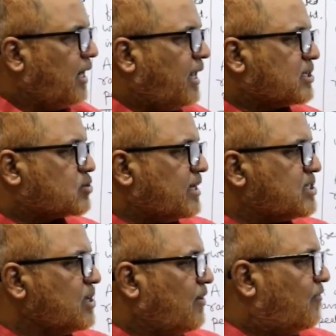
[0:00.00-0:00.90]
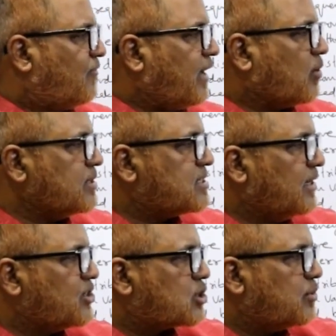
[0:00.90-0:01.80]
Next one is
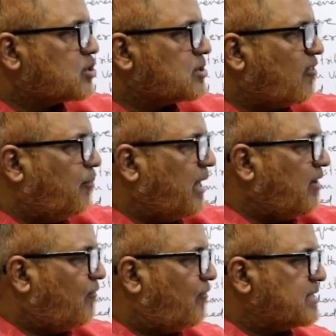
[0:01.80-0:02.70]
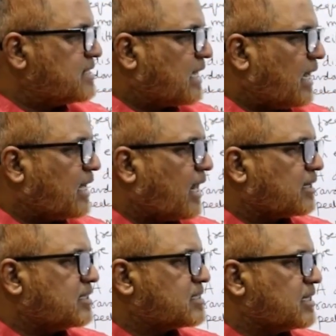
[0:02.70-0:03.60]
frequency distributions of many physical
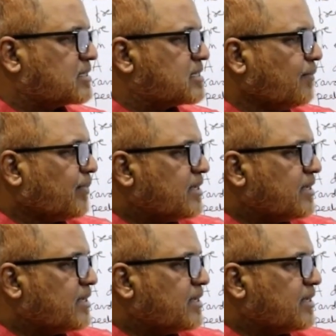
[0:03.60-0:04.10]
characteristics,